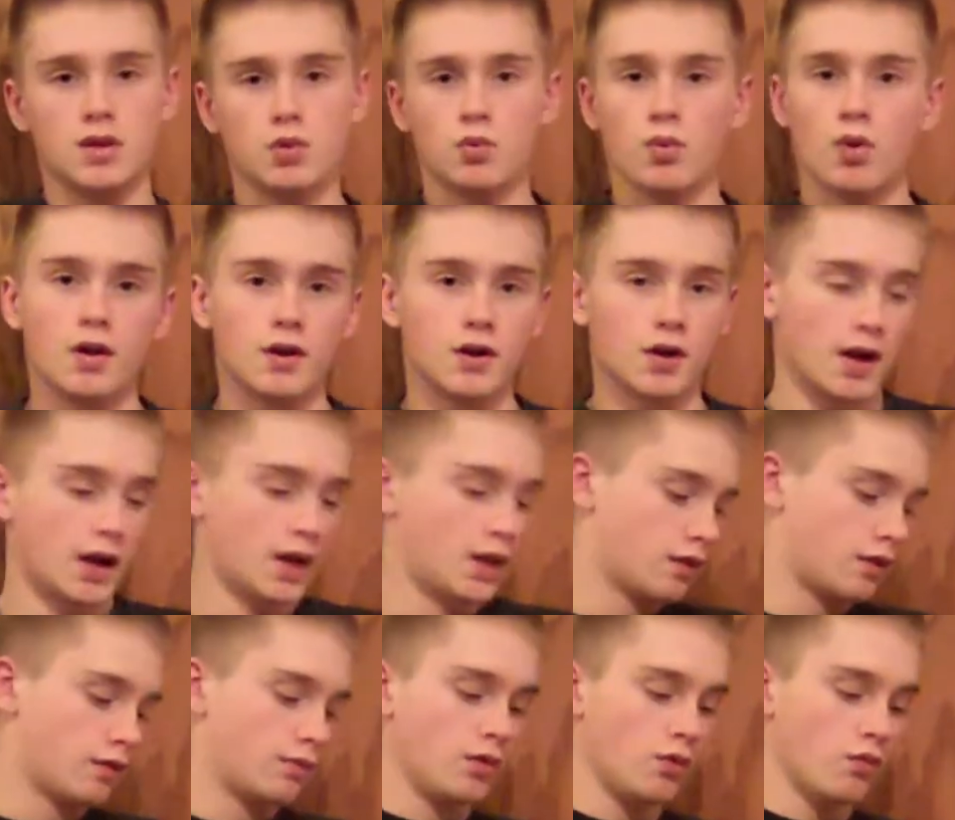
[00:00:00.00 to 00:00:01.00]
you want your
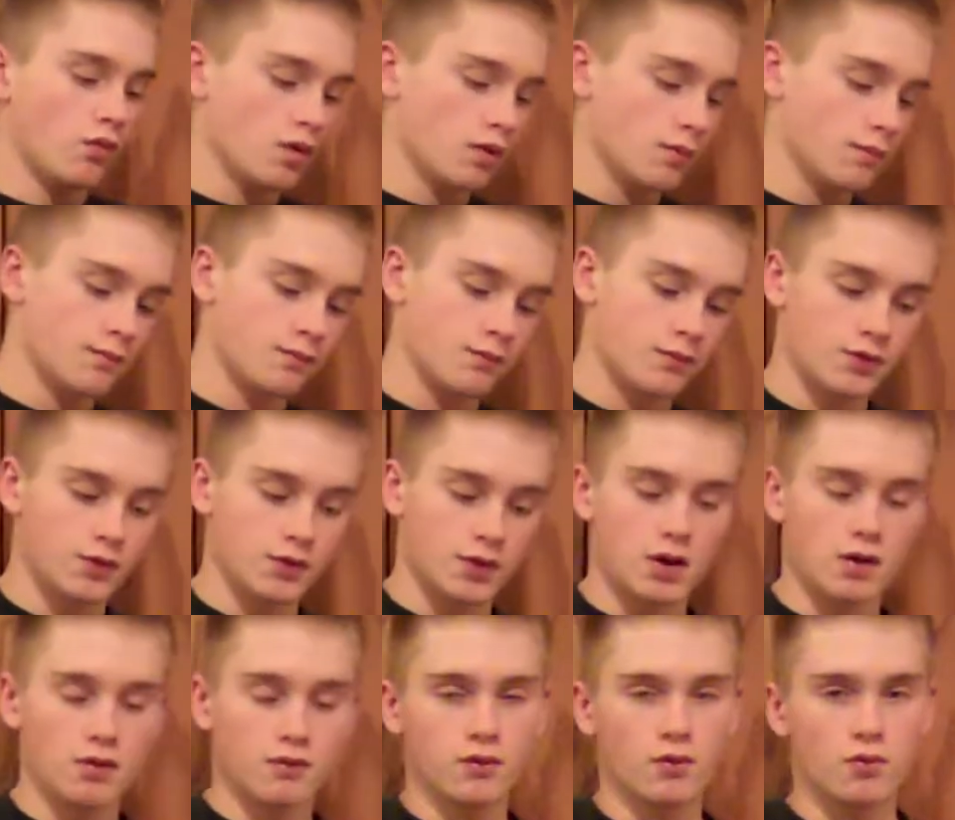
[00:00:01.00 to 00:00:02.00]
hands to be warm
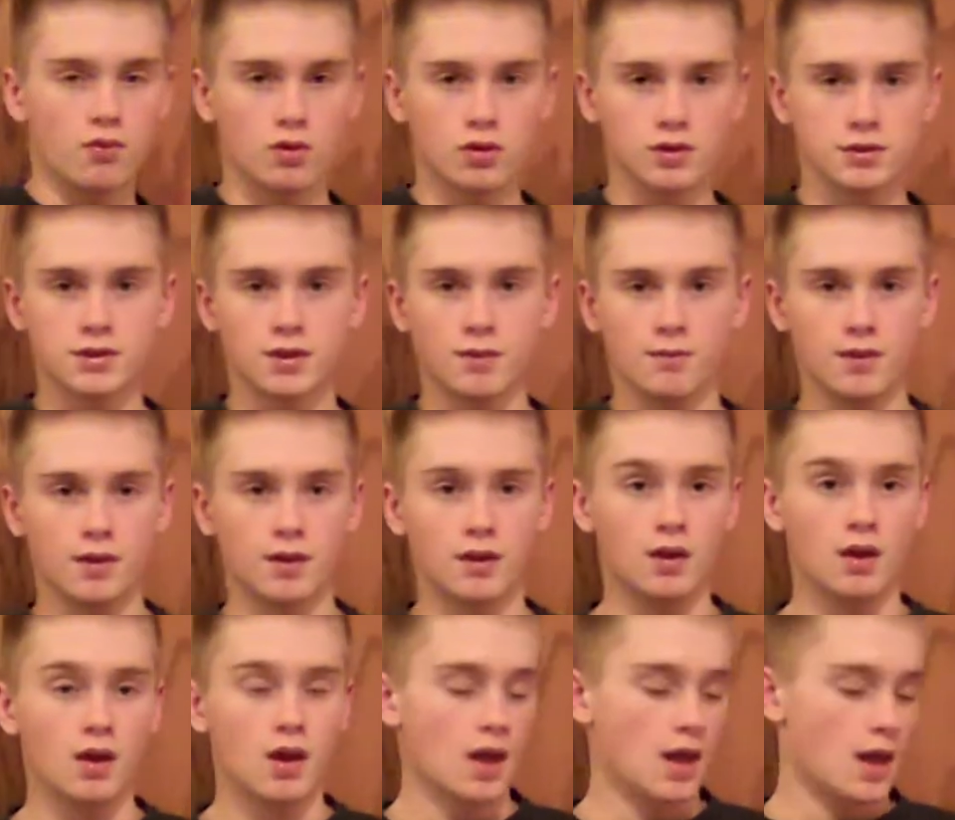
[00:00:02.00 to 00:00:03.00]
throughout the war or something.
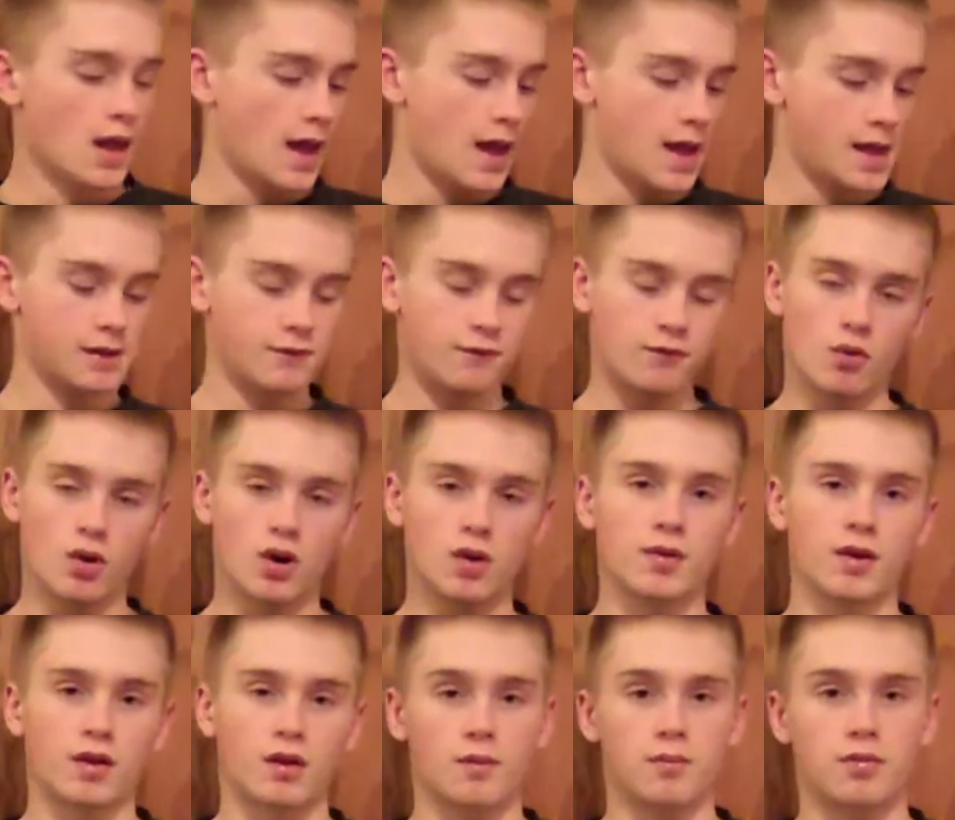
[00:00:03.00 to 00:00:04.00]
And if you
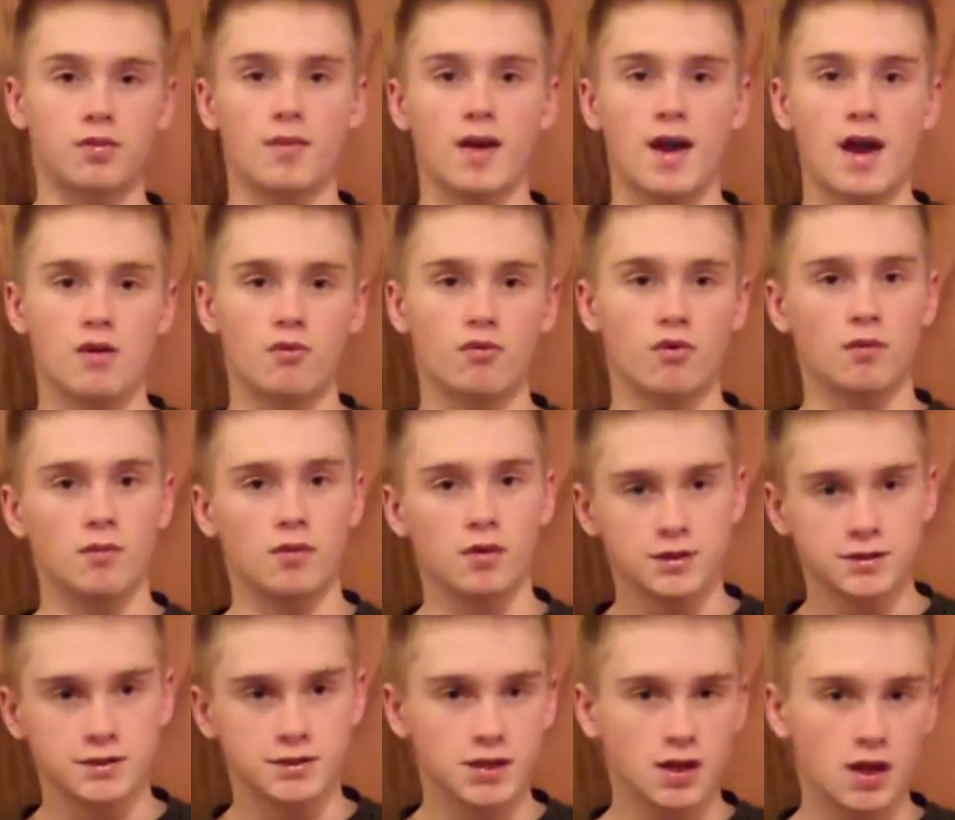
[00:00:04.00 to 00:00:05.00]
want to pick up some hand
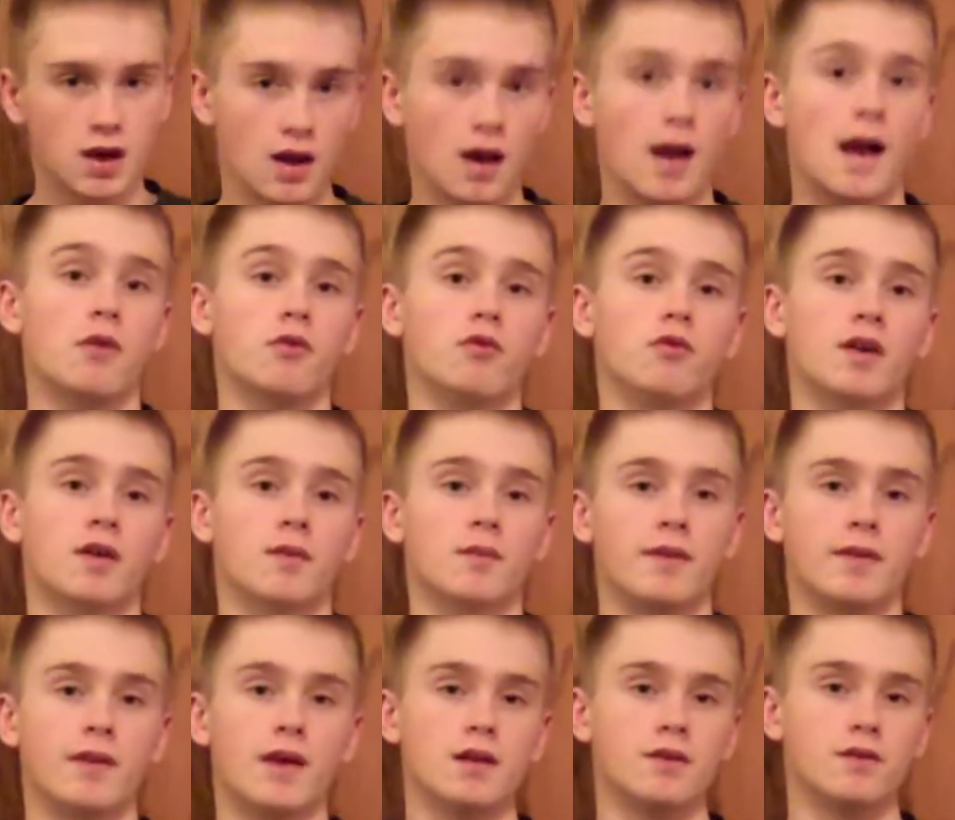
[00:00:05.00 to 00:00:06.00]
warmers, I would
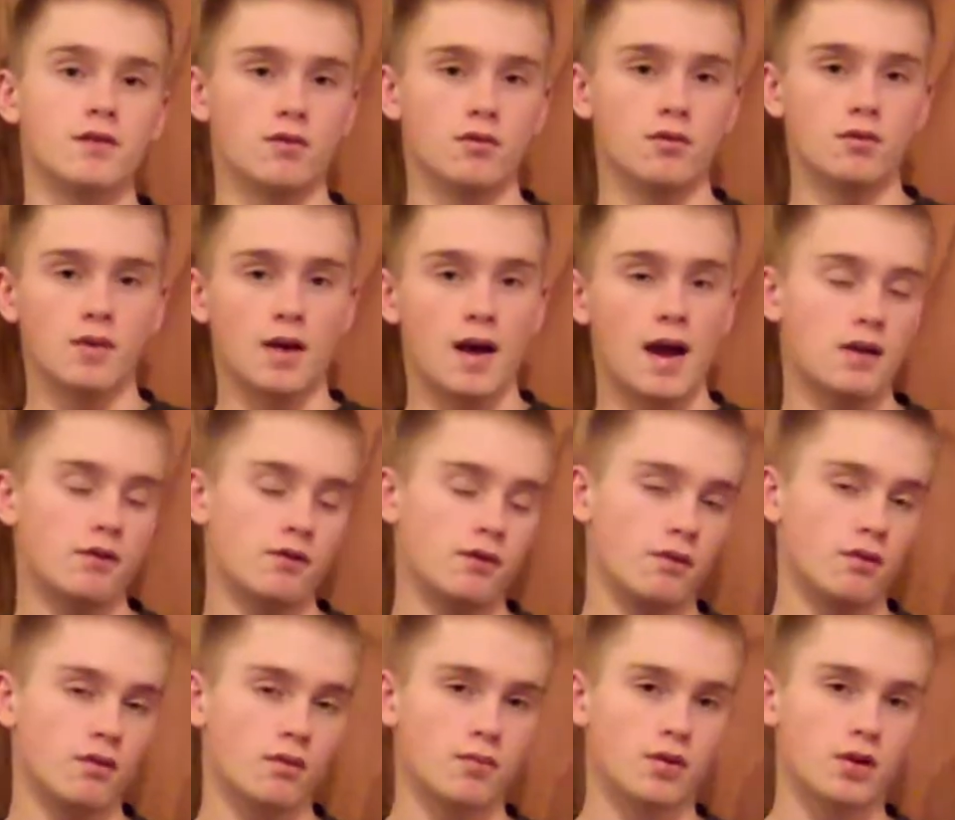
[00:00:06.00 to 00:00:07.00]
recommend that too. I don't
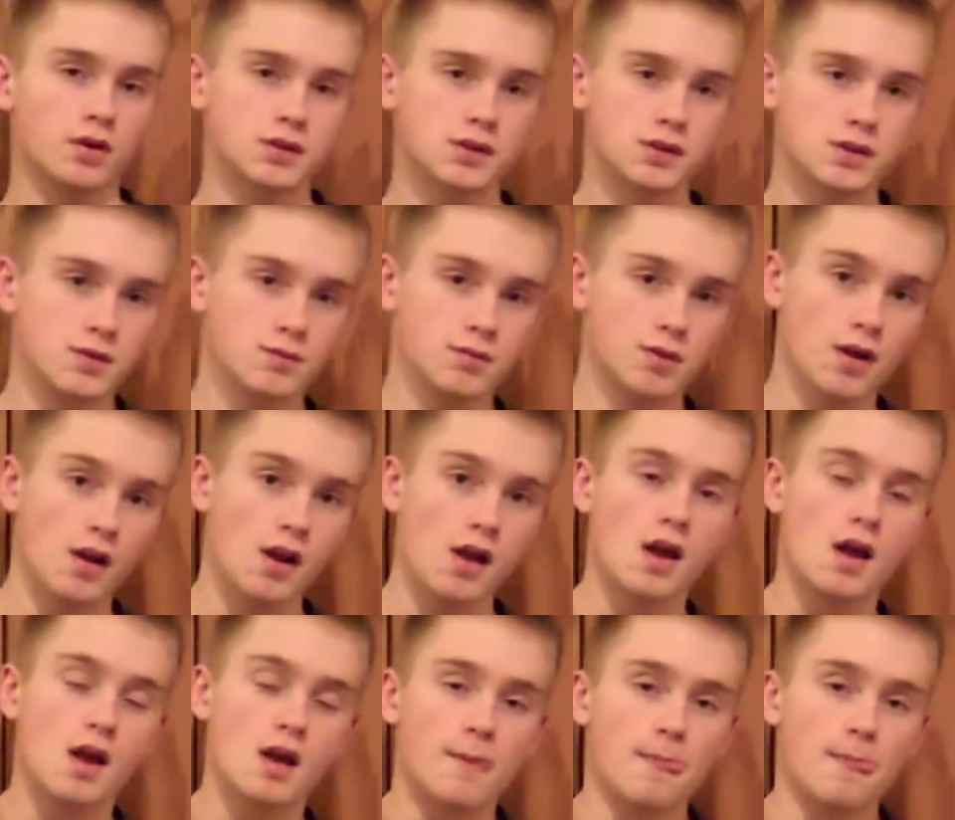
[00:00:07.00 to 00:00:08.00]
use them personally, but